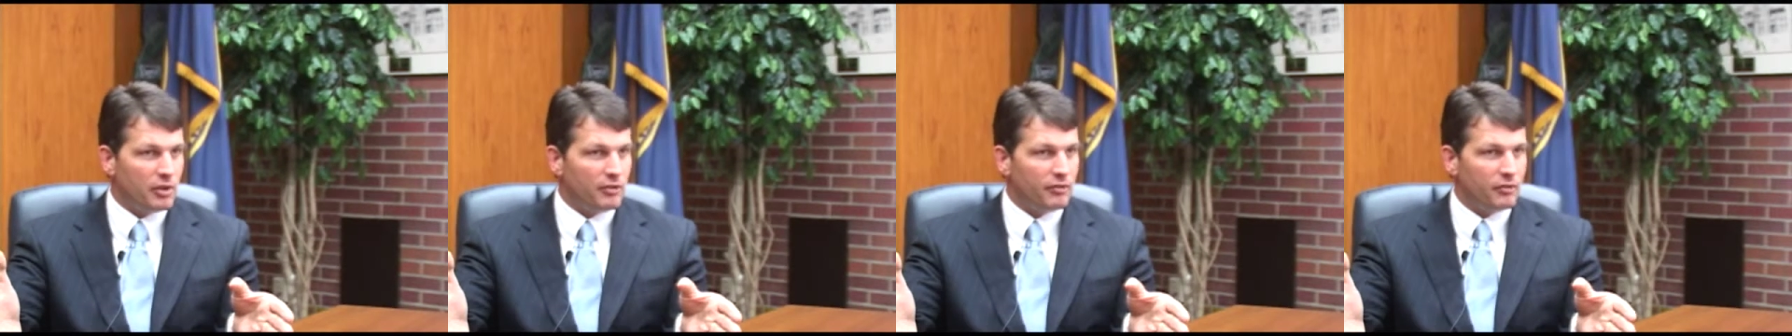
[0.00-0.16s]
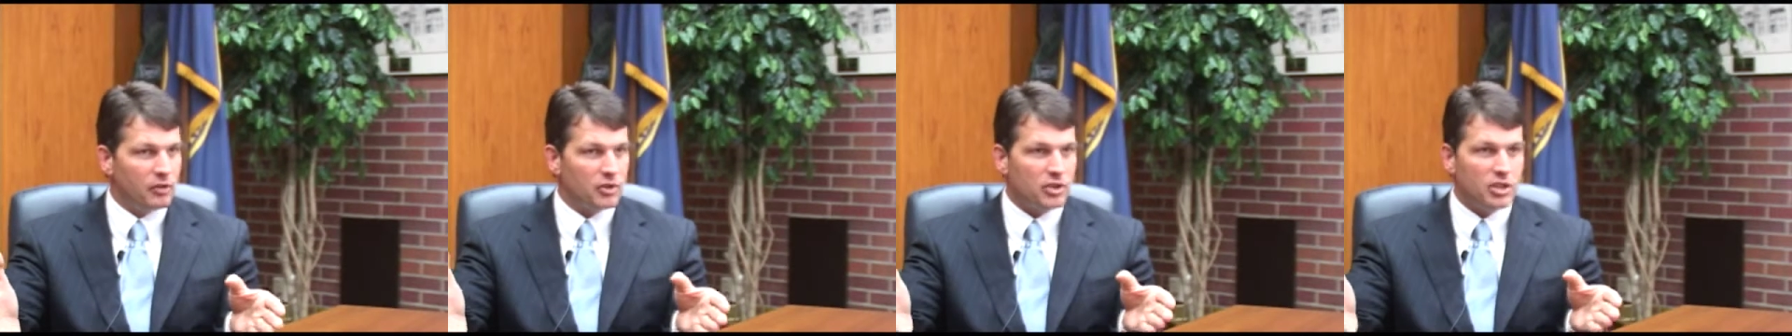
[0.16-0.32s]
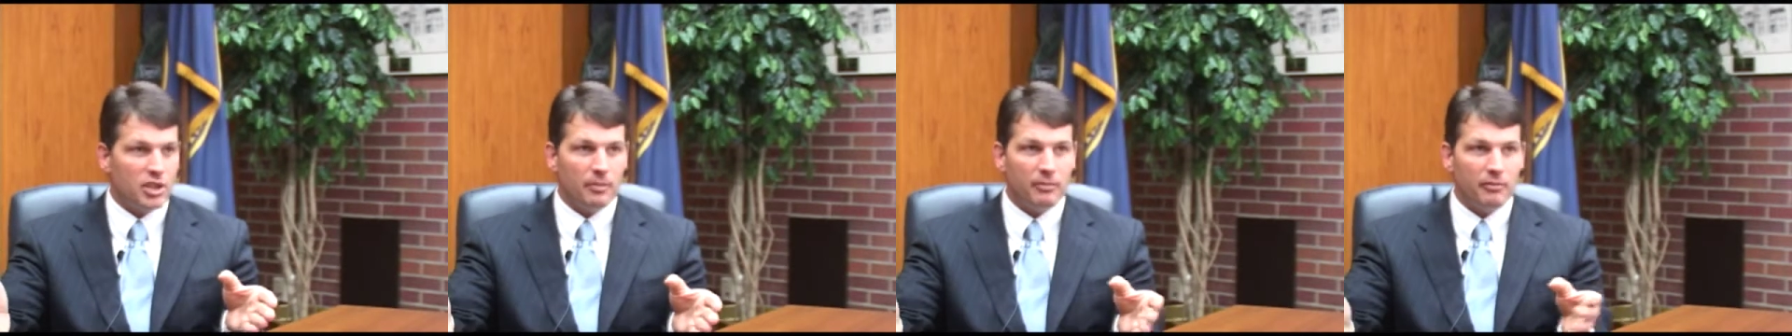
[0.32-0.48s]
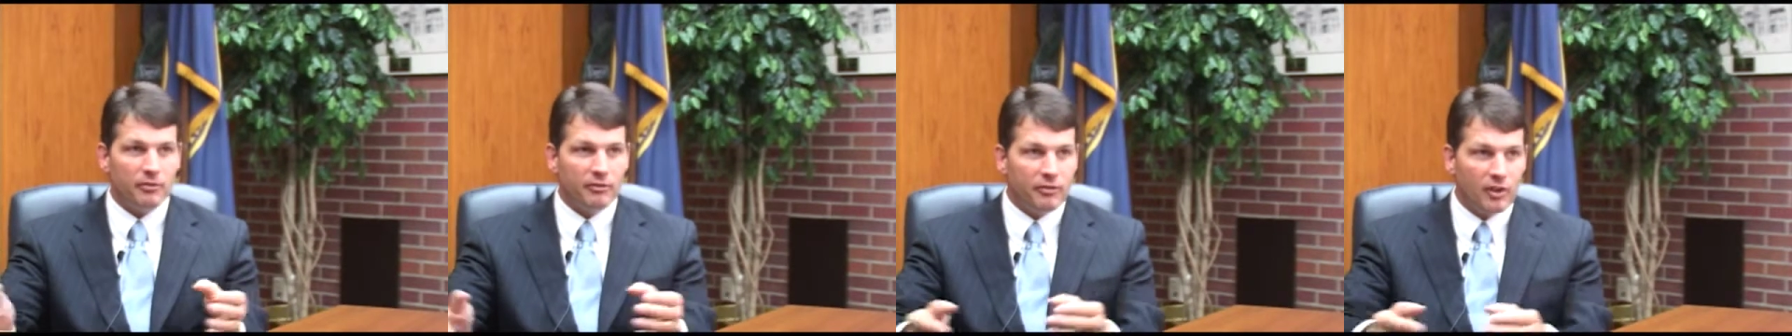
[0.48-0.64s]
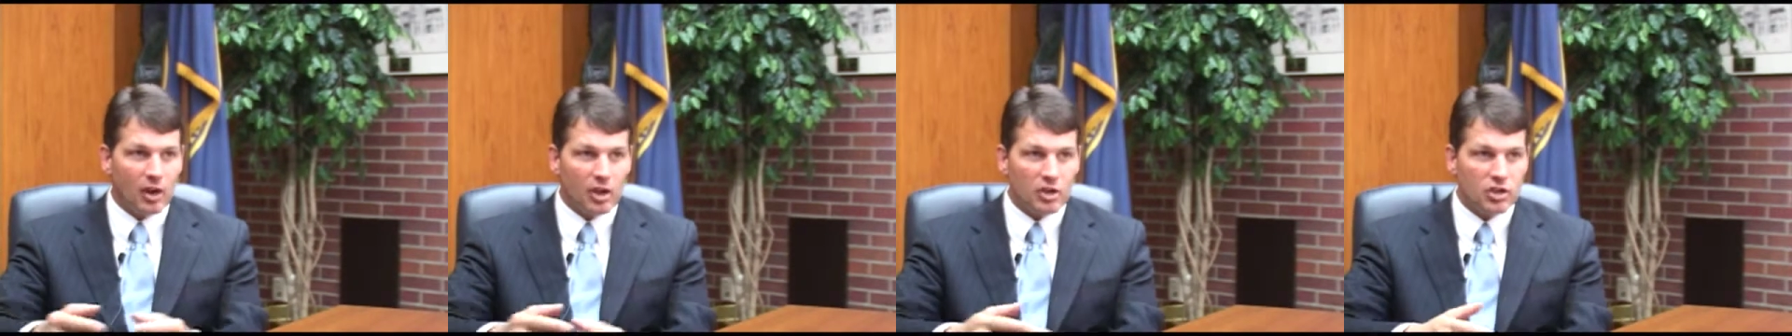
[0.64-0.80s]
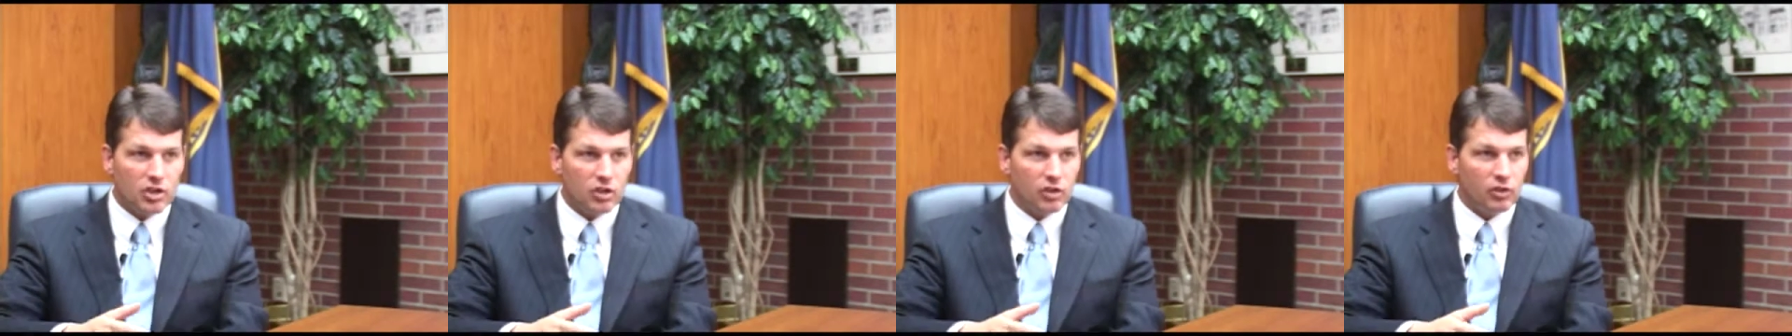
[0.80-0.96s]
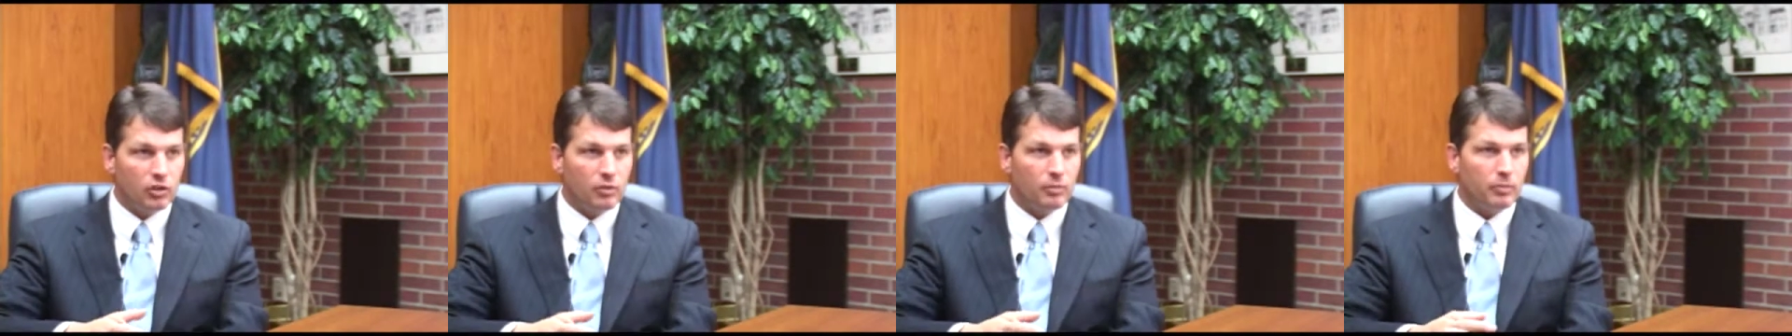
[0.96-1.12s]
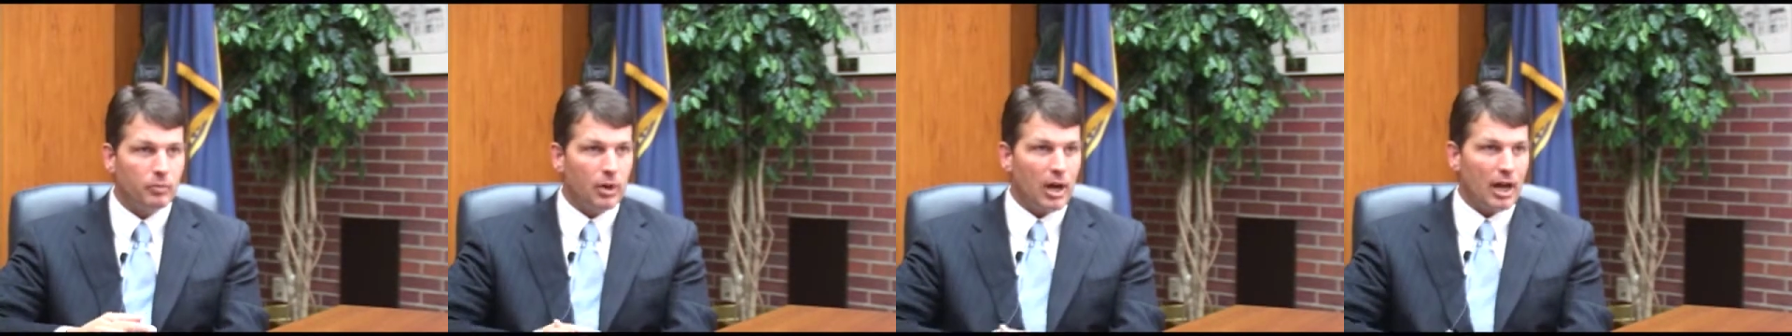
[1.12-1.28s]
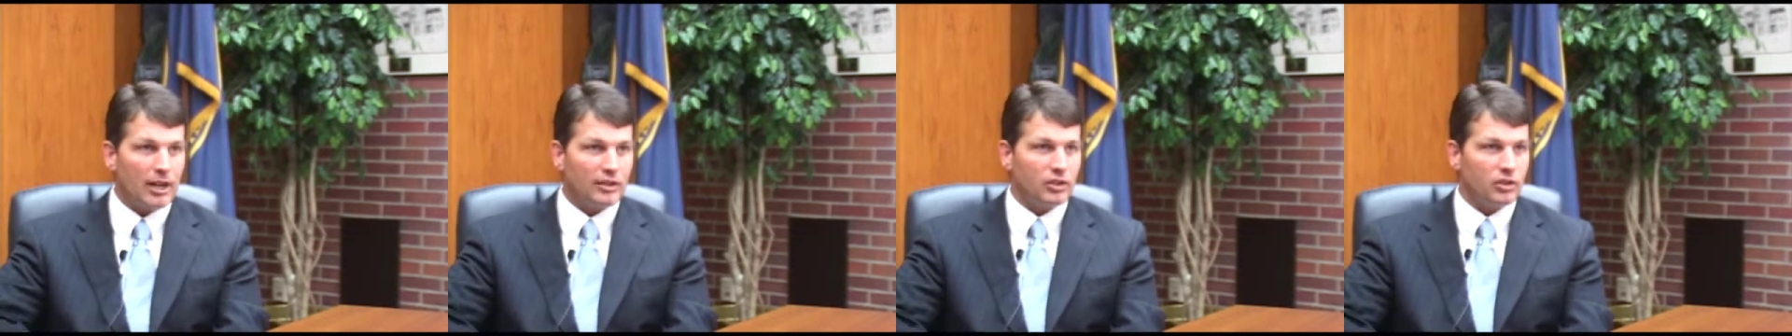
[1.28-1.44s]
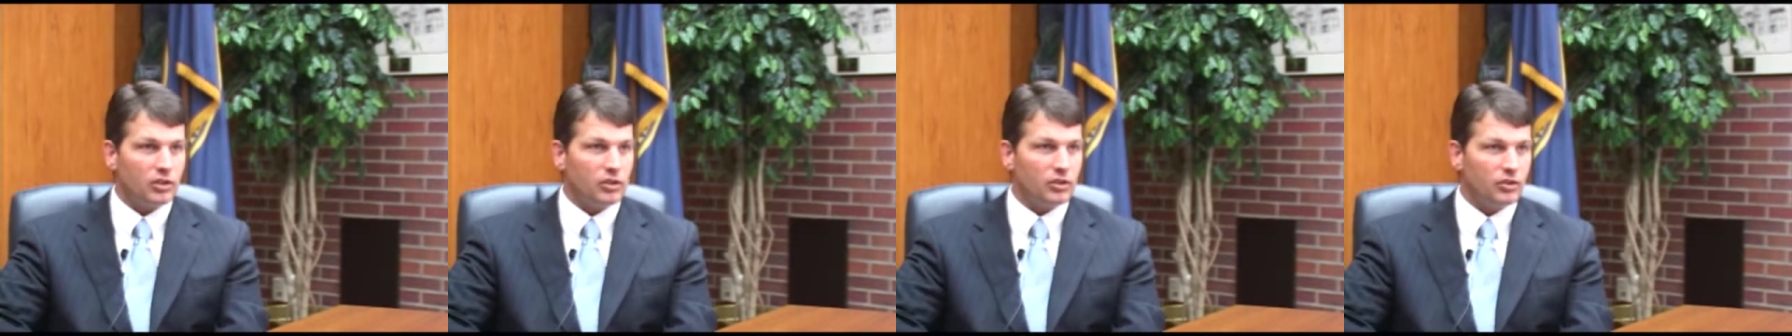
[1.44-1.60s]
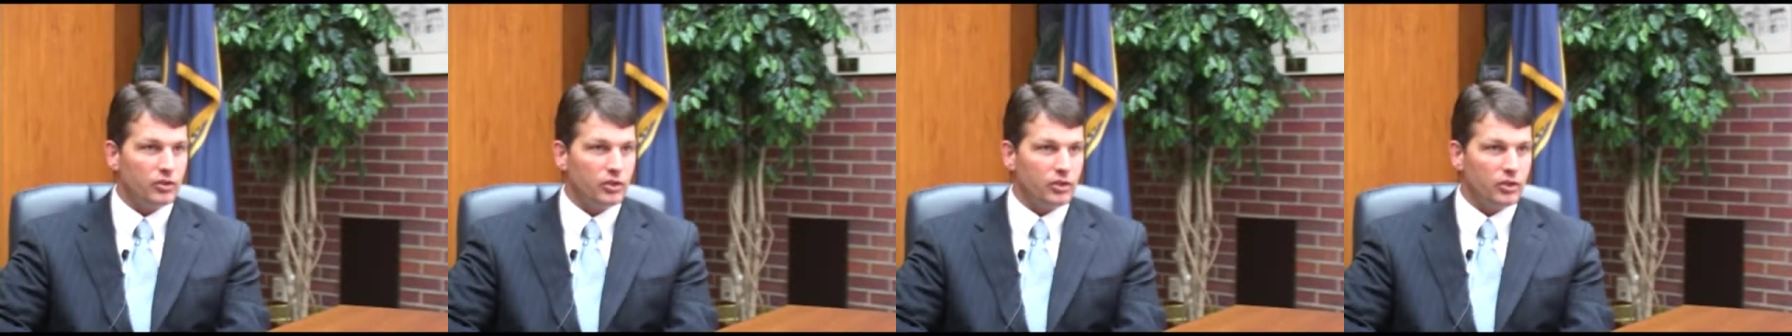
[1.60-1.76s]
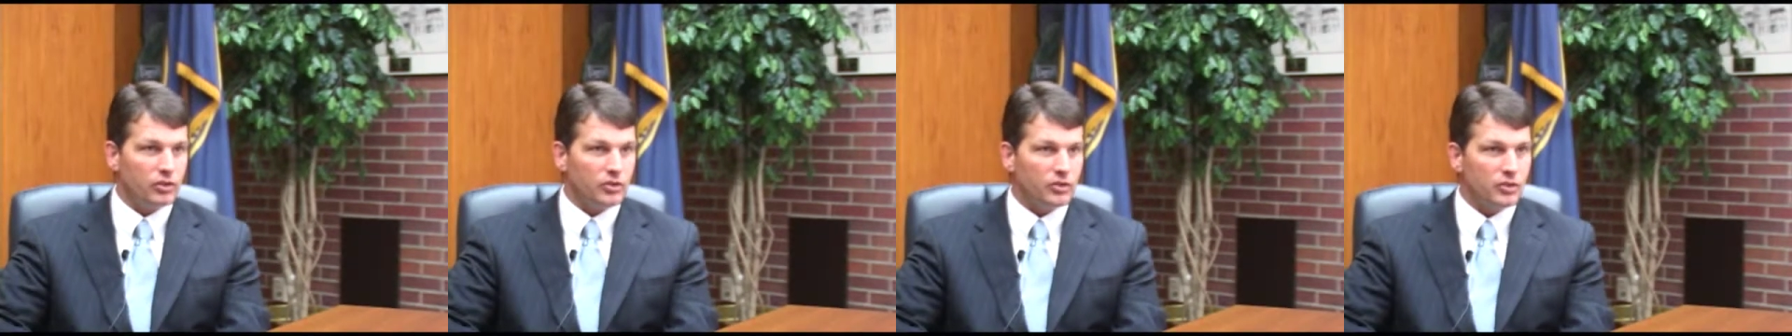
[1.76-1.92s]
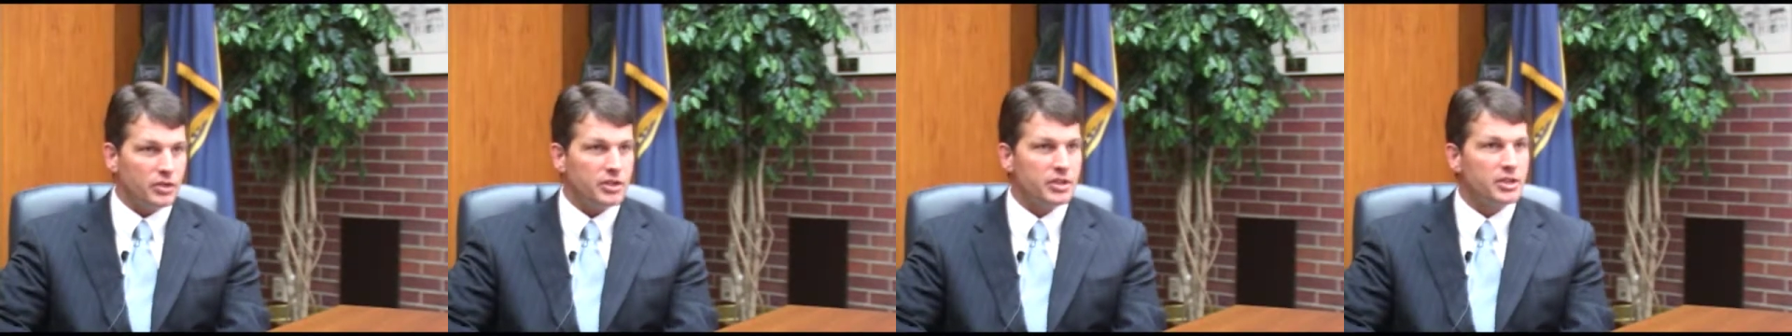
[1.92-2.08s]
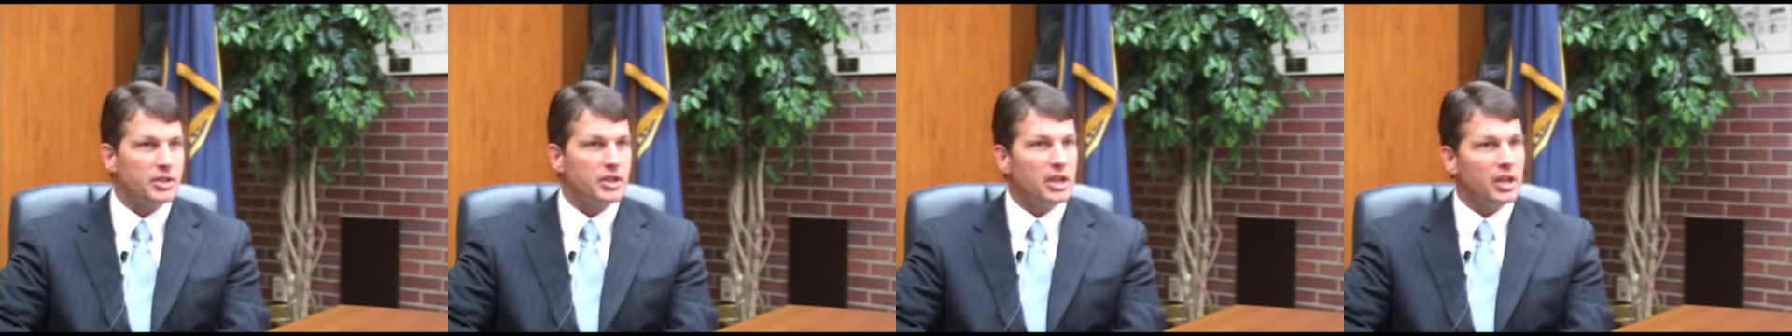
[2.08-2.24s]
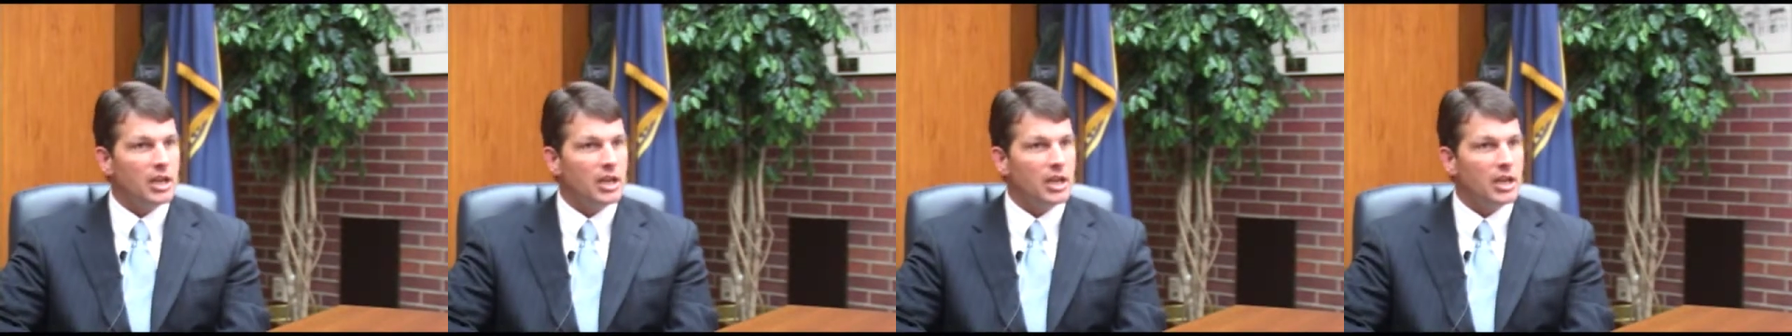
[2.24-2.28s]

for some functional, practical use,